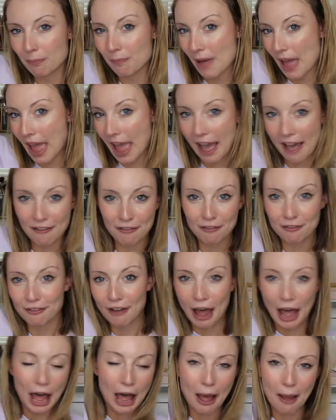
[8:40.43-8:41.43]
half
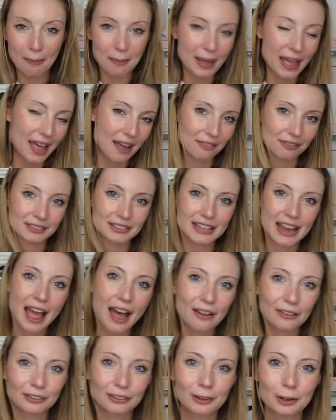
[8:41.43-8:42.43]
up, half
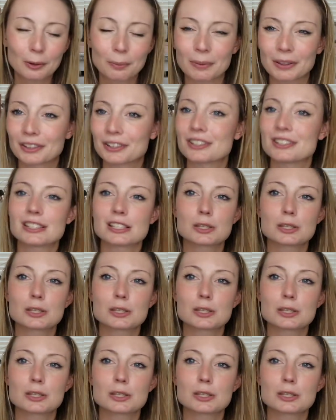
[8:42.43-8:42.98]
down look because